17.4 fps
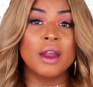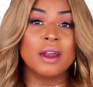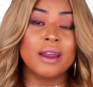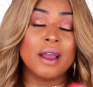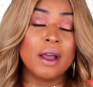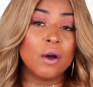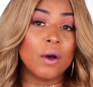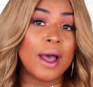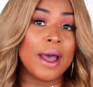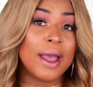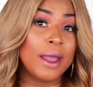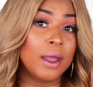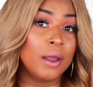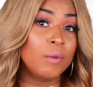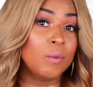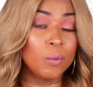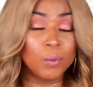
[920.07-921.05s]
Now,
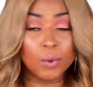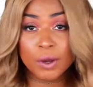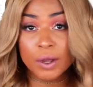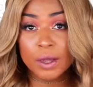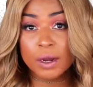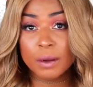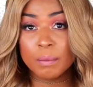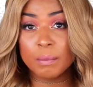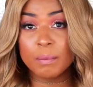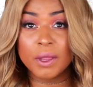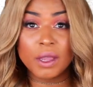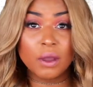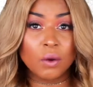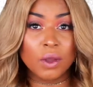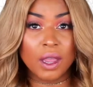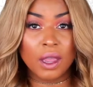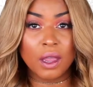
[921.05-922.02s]
I would
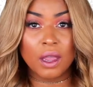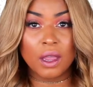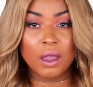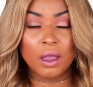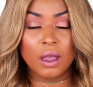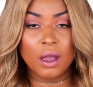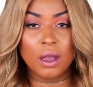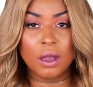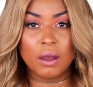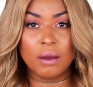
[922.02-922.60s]
be okay